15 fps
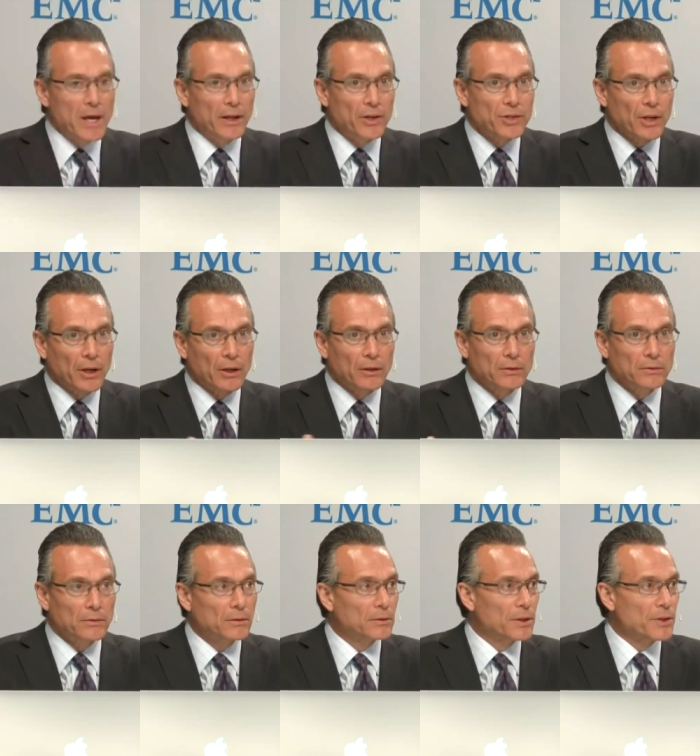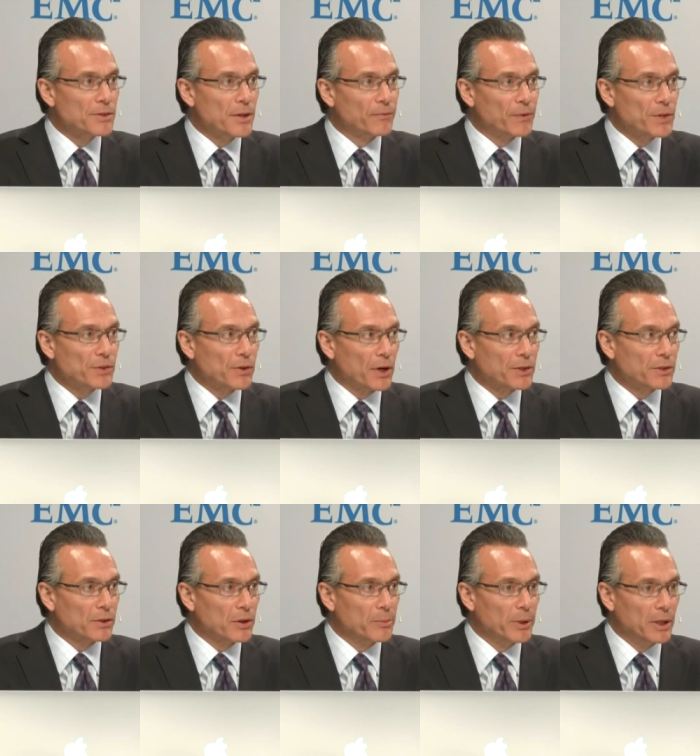managing this
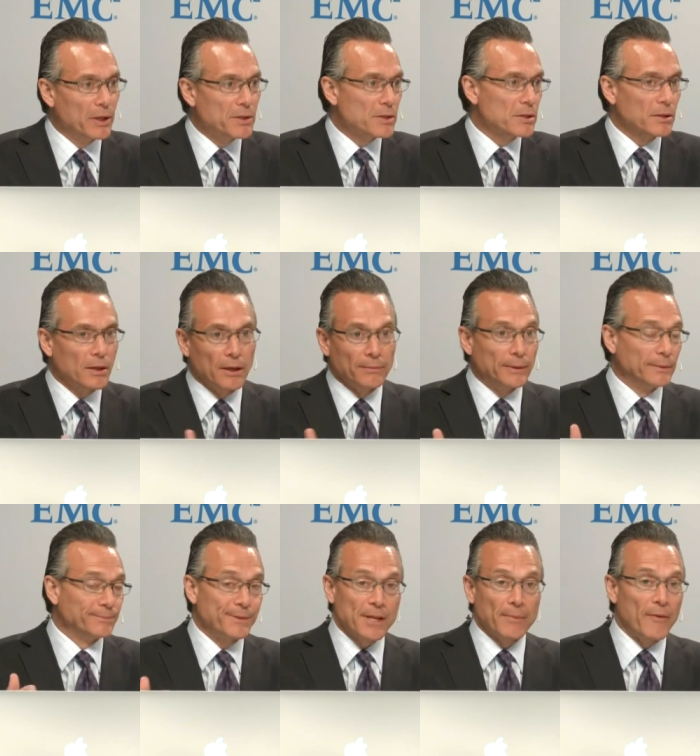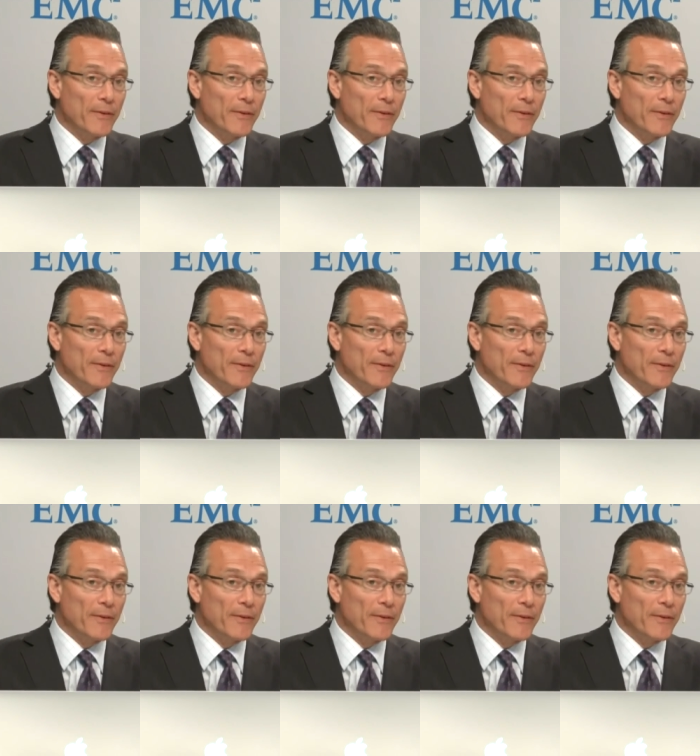infrastructure? I mean, it's uh, uh some